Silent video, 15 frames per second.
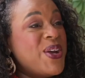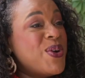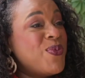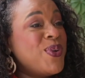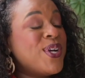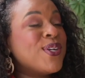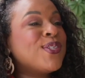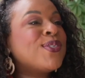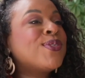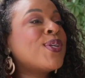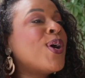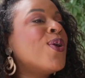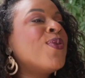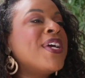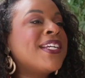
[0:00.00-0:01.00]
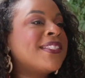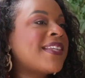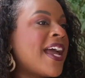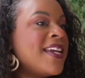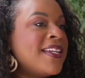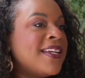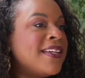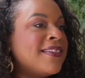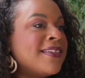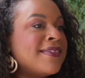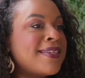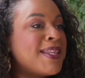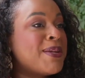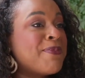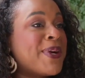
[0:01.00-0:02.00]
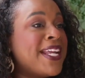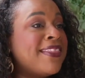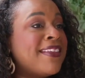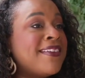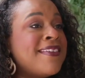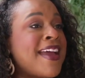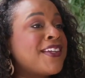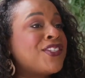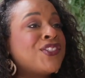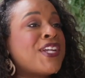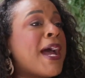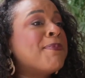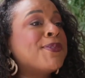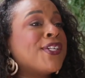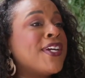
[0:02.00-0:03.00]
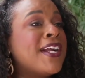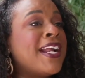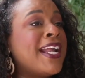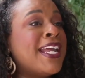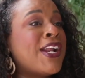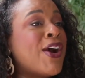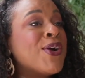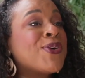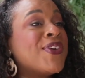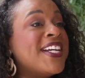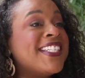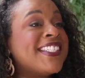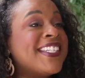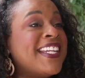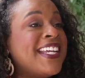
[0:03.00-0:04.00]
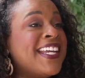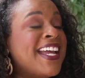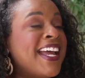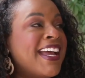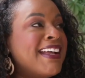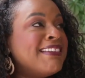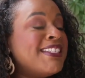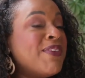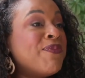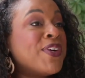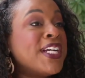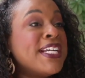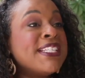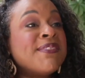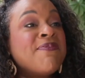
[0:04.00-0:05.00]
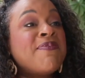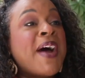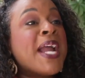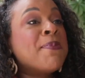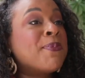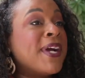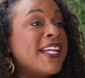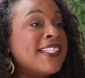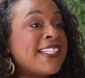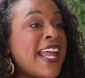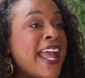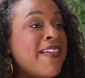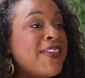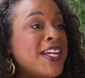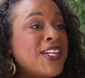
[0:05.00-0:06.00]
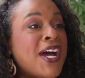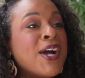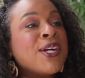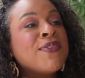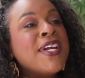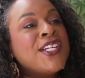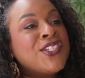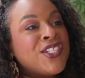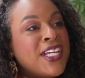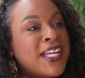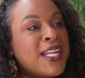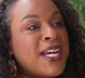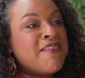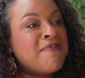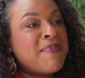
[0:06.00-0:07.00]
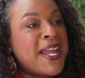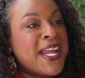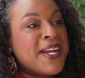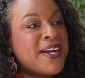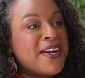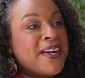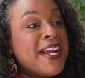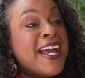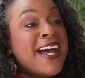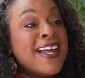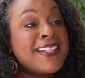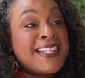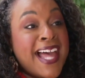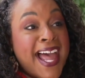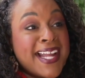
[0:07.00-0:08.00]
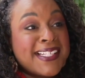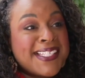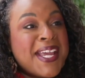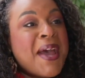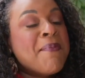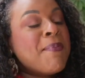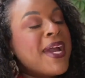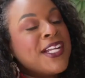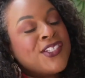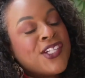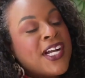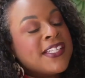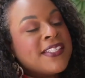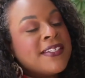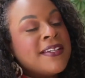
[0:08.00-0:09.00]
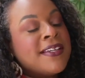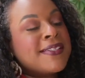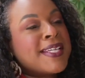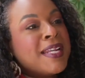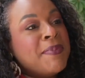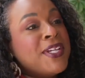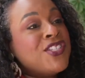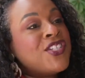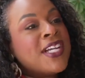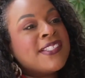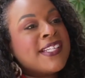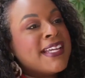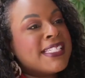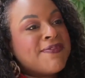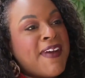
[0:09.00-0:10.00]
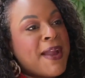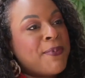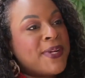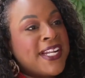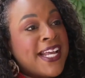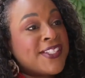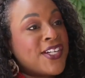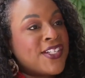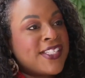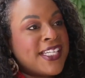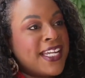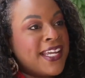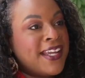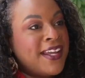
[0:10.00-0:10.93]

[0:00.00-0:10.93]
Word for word: We are so excited to celebrate the next chapter in our great city. Denver is vibrant, and the inauguration Mayor elect Mike Johnston is going to be just as vibrant as our city.